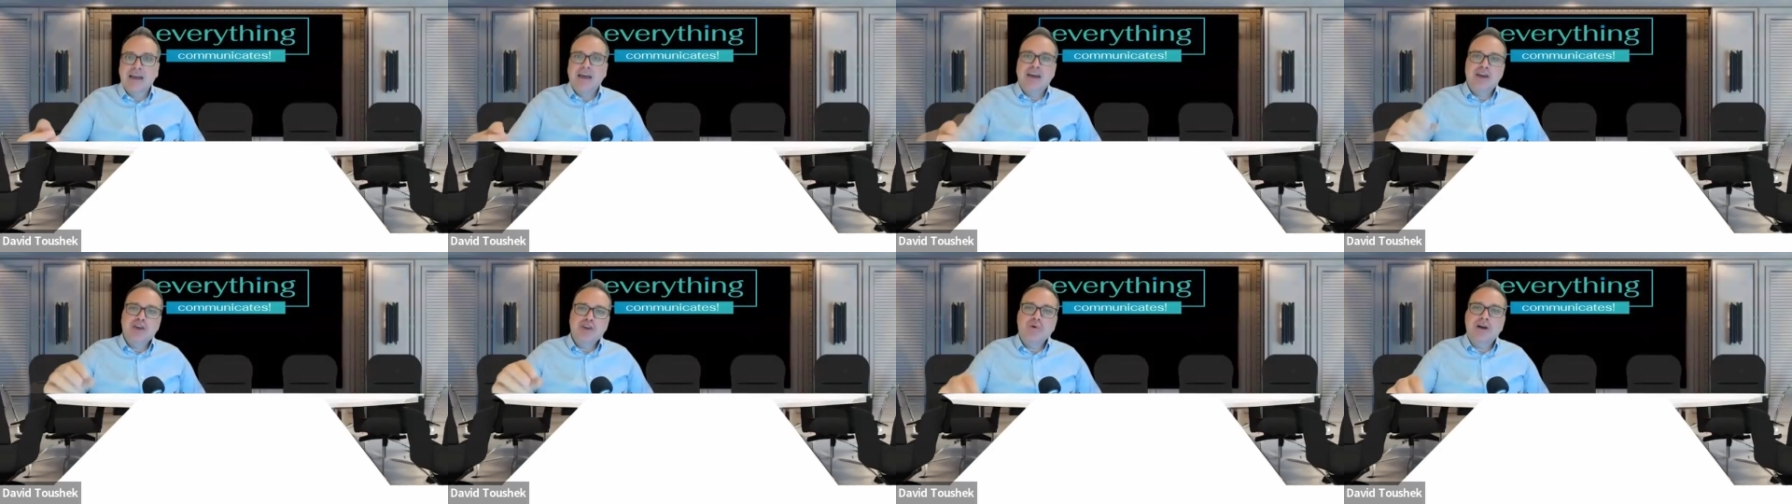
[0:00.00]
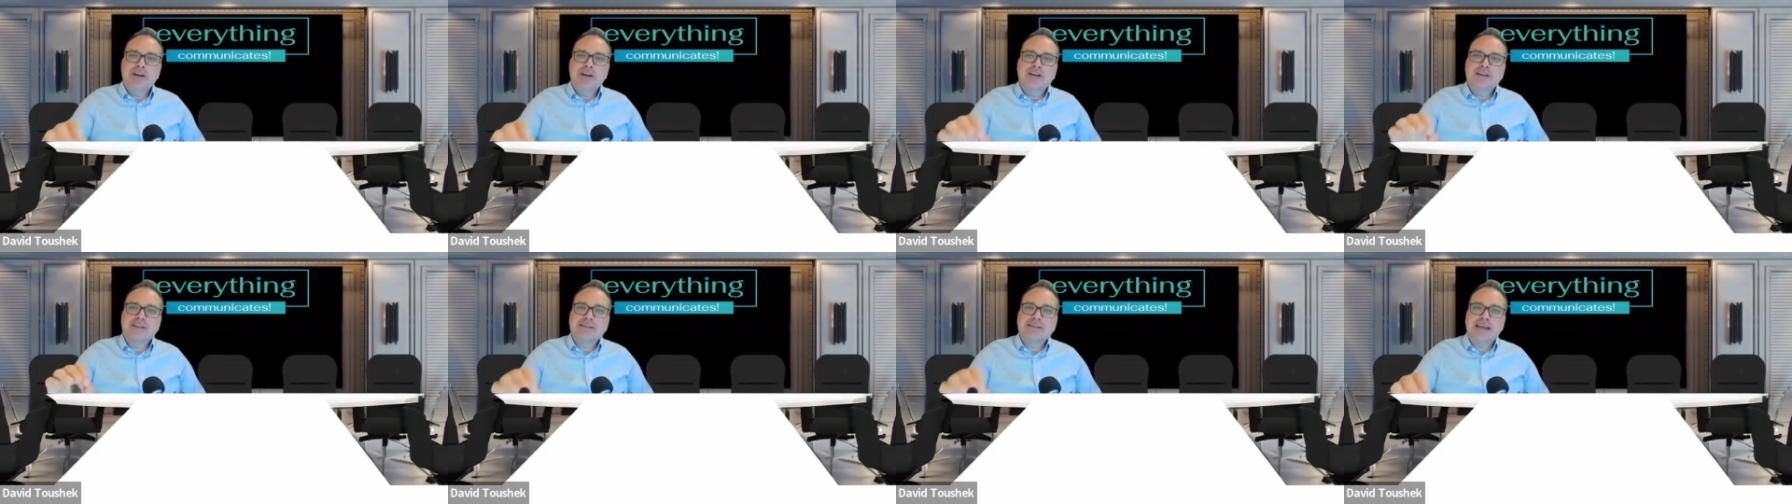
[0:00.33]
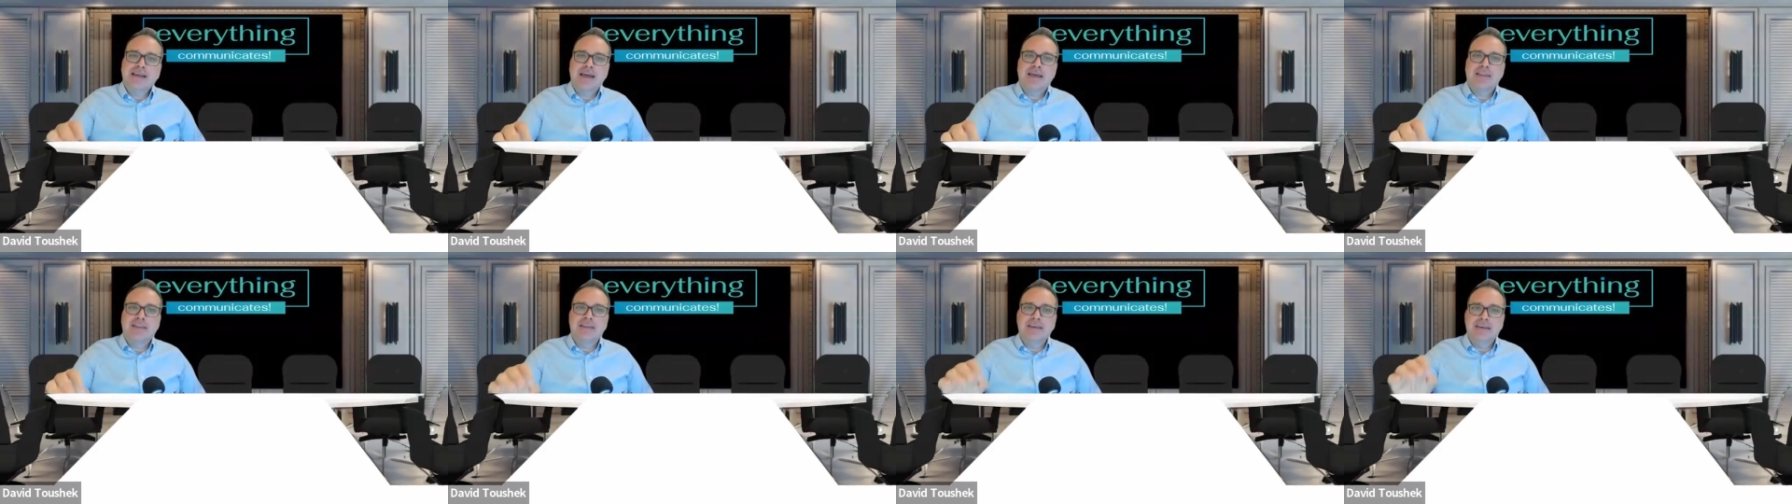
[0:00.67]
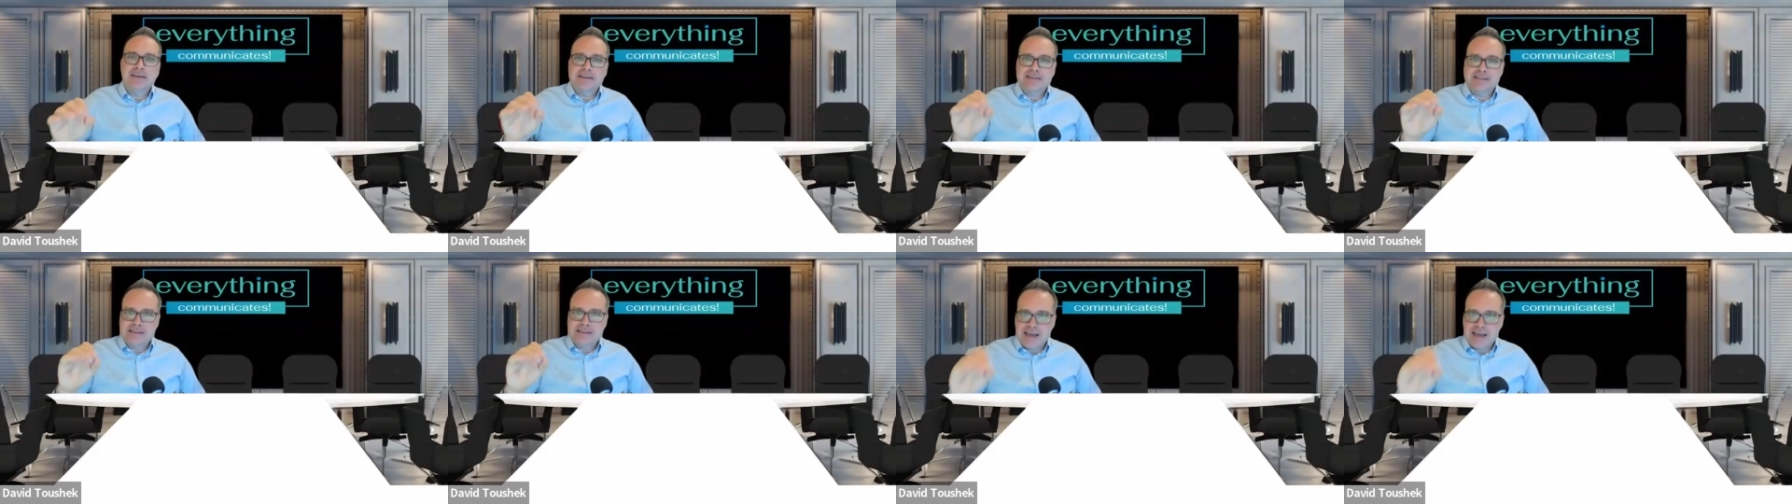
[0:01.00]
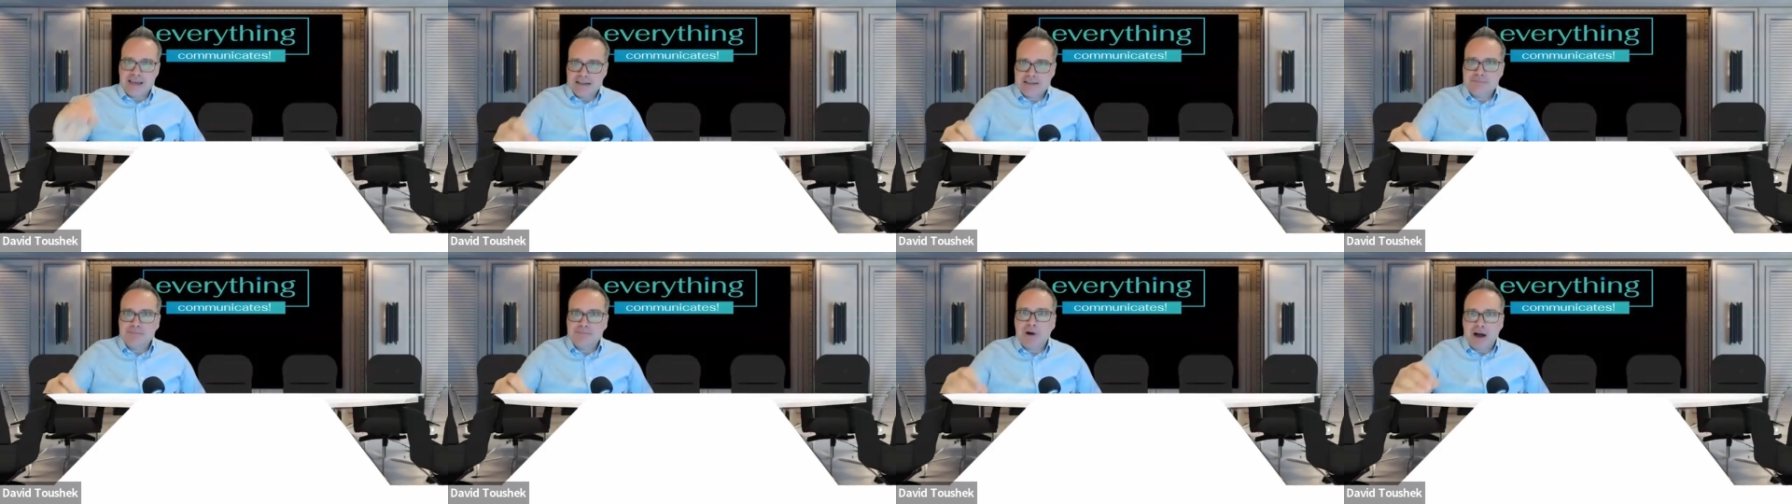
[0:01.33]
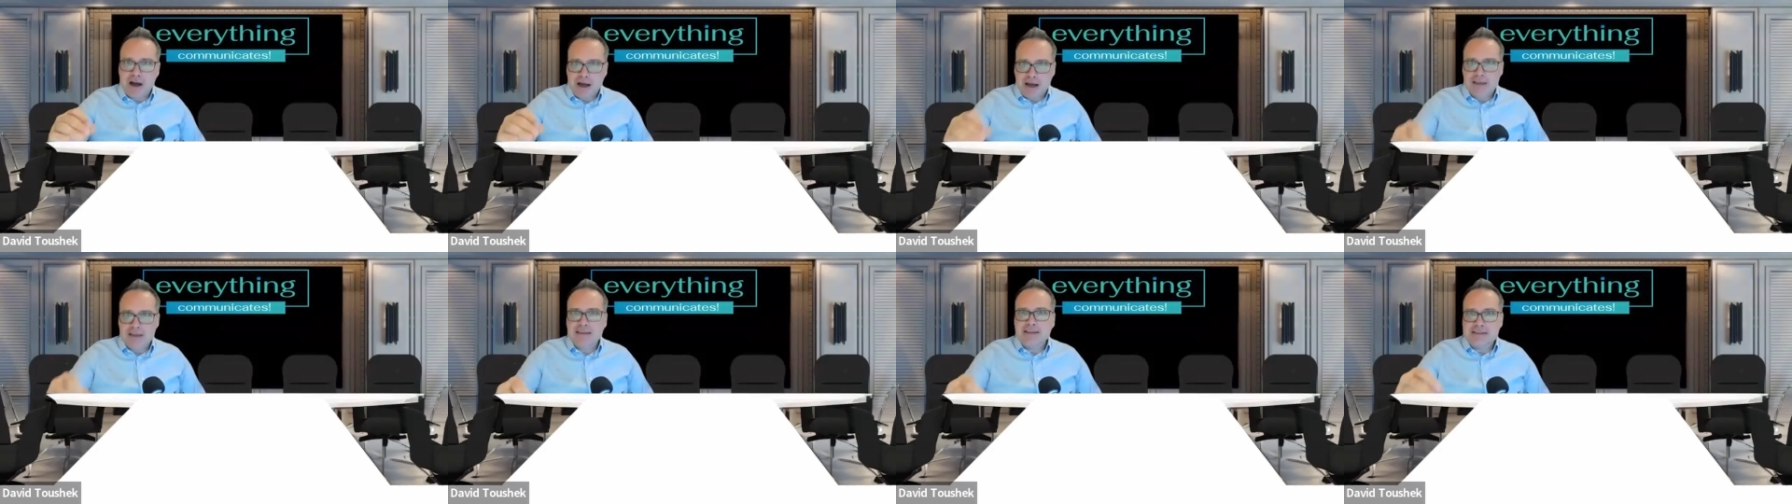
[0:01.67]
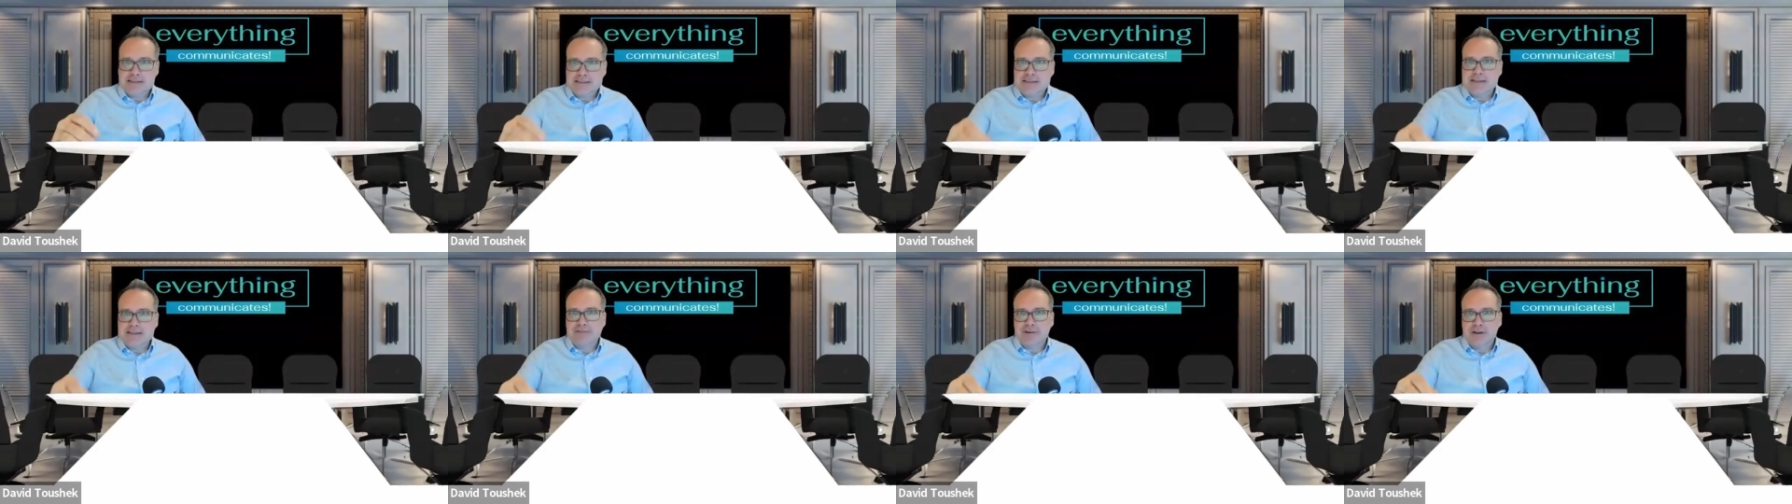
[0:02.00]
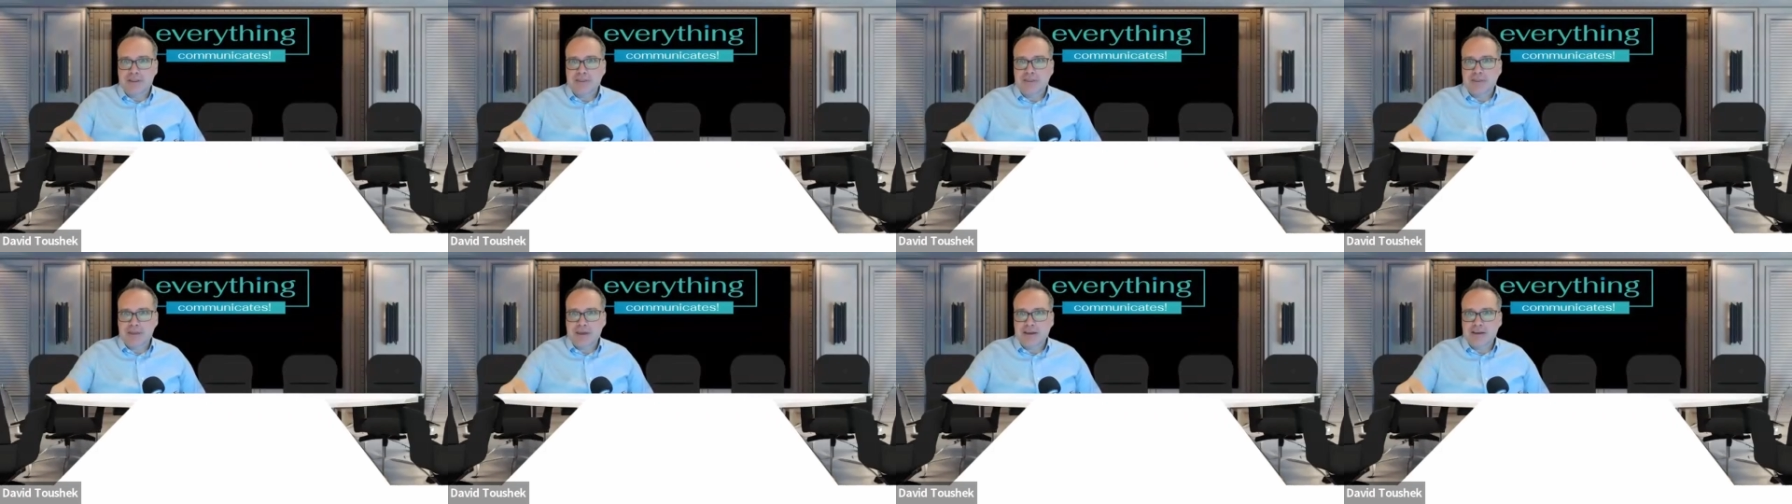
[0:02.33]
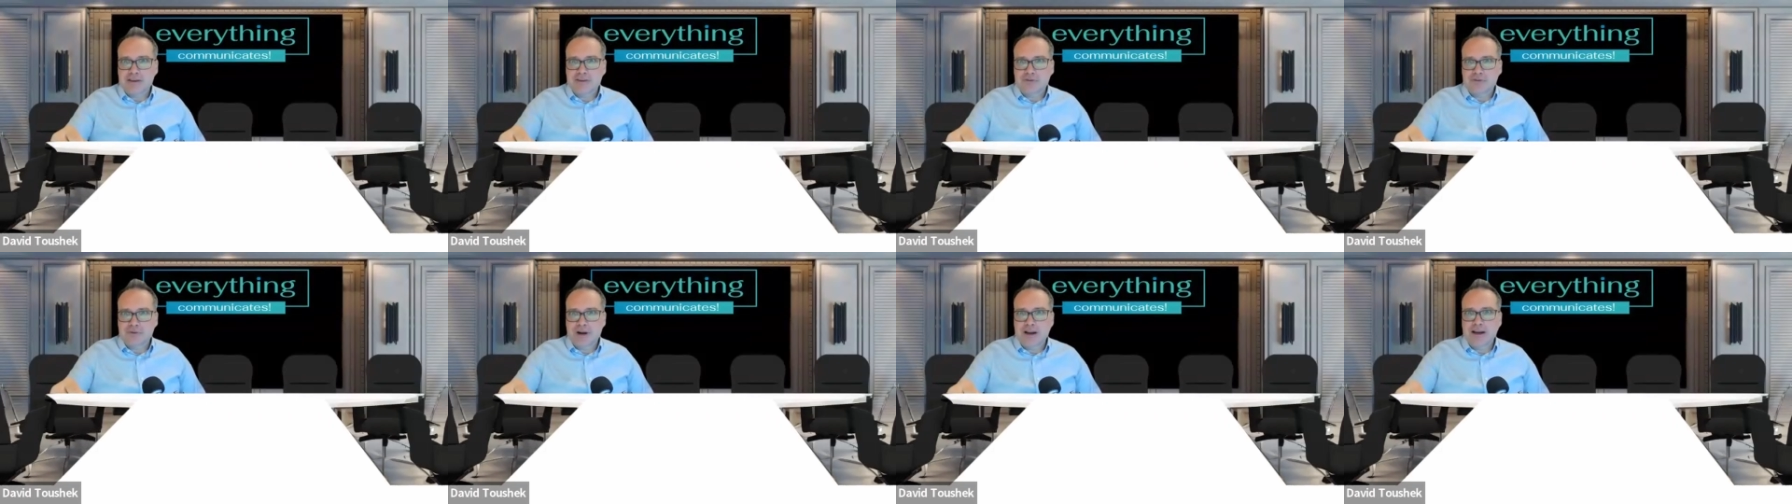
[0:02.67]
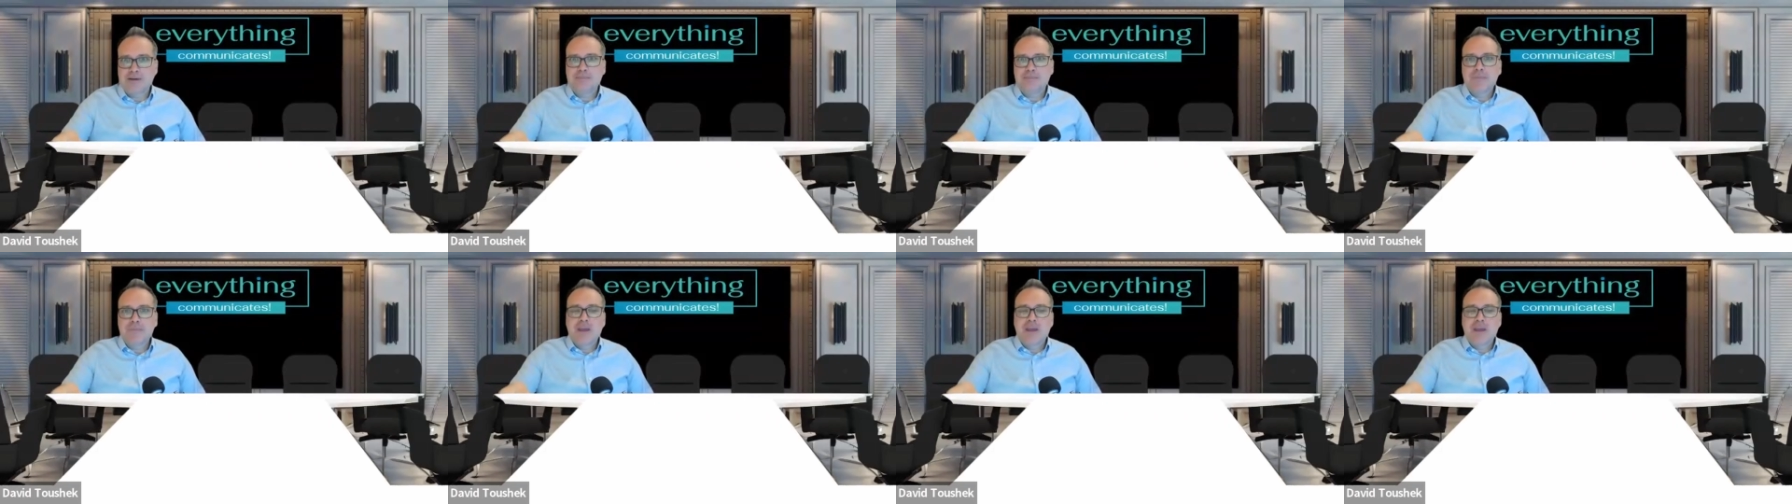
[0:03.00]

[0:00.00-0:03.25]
and you understand the intent behind these different things, right?